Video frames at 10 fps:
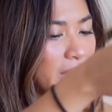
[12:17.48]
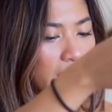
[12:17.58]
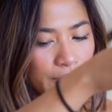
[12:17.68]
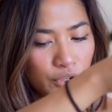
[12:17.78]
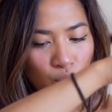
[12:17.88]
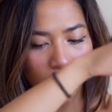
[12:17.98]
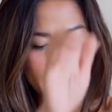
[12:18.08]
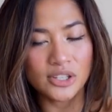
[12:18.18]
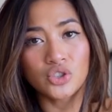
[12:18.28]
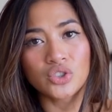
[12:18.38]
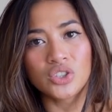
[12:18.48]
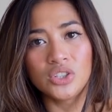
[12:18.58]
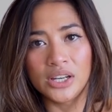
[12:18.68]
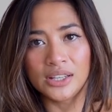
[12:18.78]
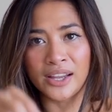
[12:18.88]
But yeah, if you want me to do
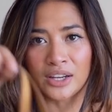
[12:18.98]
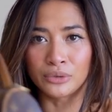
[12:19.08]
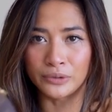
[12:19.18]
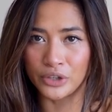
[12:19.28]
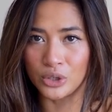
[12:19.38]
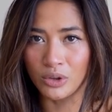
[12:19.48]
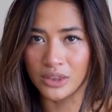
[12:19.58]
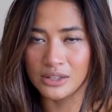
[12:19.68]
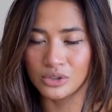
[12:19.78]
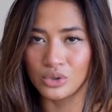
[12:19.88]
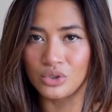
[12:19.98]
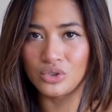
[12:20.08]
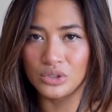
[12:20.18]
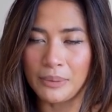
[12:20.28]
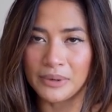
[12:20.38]
like a review on these two,
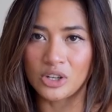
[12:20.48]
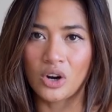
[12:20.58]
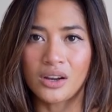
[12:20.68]
do let me know.